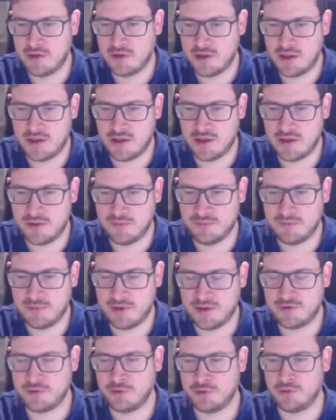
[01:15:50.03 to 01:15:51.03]

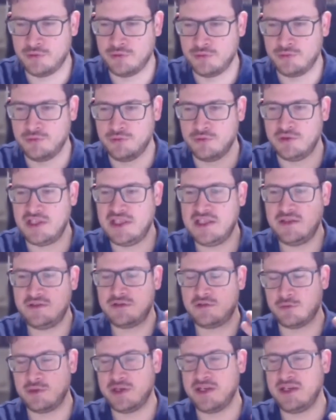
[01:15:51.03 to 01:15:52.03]
And so you need
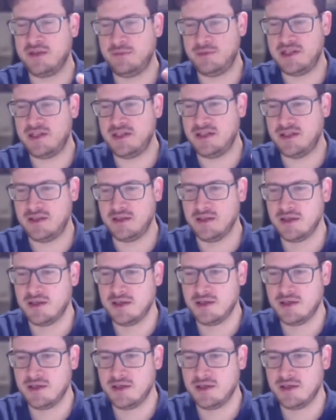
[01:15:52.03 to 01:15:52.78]
to really be,